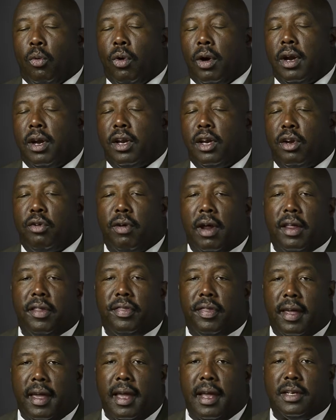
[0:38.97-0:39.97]
One of the
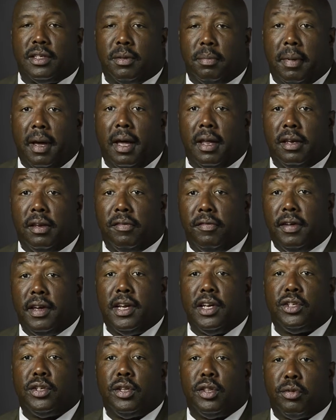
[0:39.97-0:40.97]
great things about
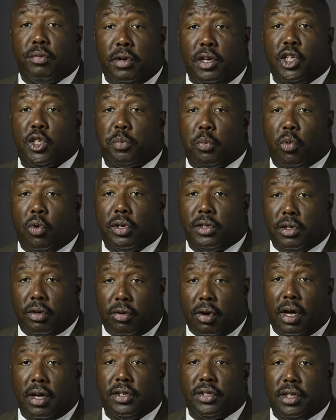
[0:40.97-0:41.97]
Division III sports
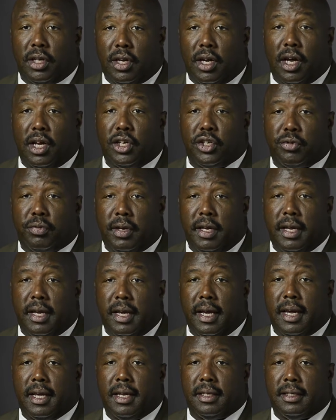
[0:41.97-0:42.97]
across the country
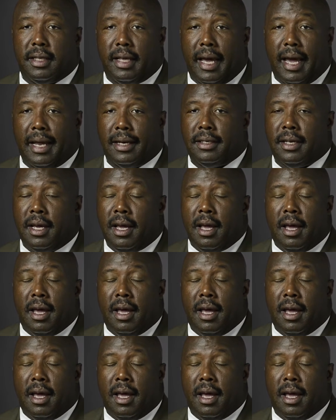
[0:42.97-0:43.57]
is that